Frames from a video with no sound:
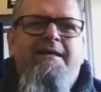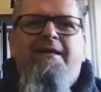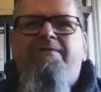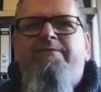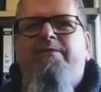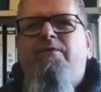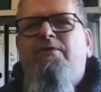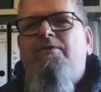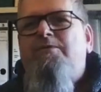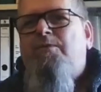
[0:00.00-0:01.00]
if you
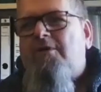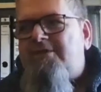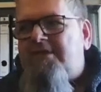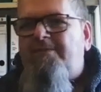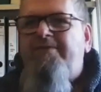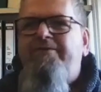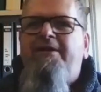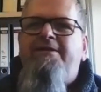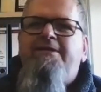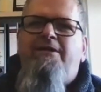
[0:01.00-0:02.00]
use WhatsApp and there
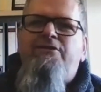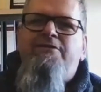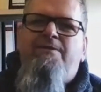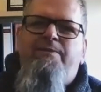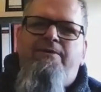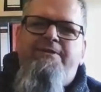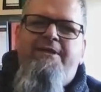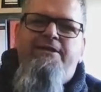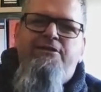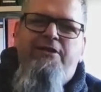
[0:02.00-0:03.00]
are discussions about
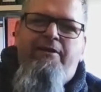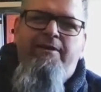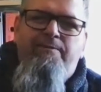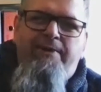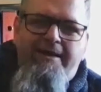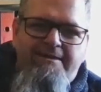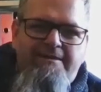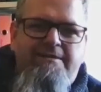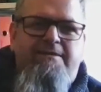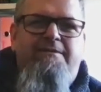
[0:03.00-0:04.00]
data sharing
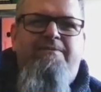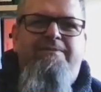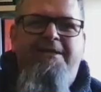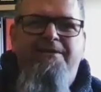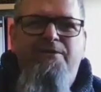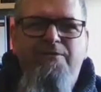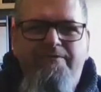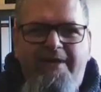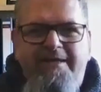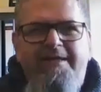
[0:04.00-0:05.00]
practices, we can use
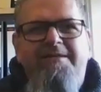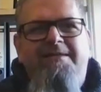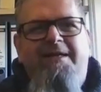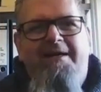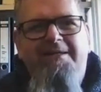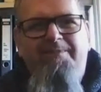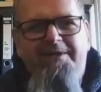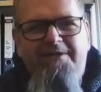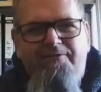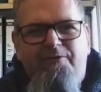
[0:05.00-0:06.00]
that as a guiding
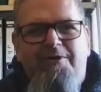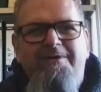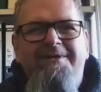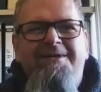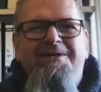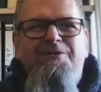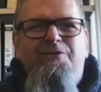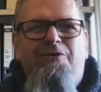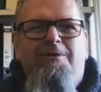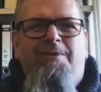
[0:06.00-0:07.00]
metaphor to
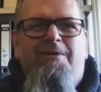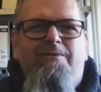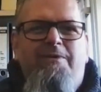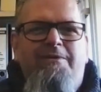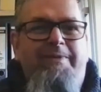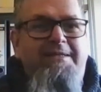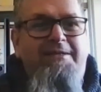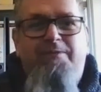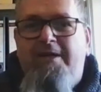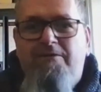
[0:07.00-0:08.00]
talk about what
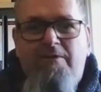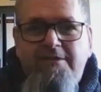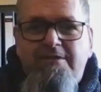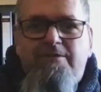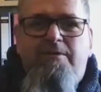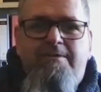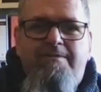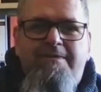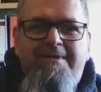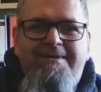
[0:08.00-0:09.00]
basically Red Cross is doing.
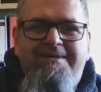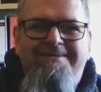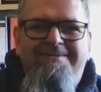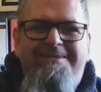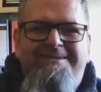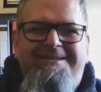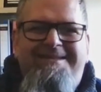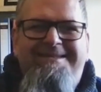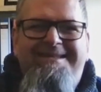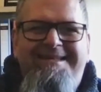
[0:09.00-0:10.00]
It's
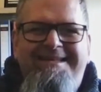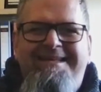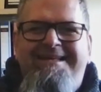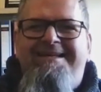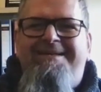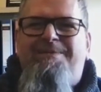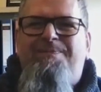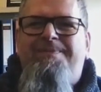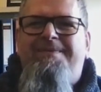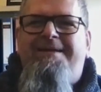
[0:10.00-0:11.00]

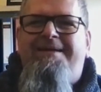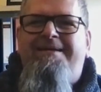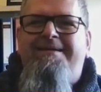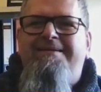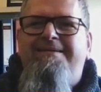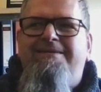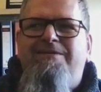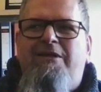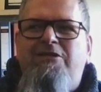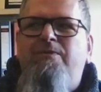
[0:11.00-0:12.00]
and
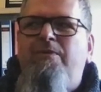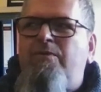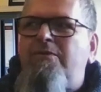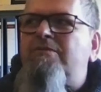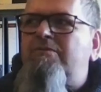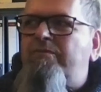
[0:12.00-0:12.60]
actually it was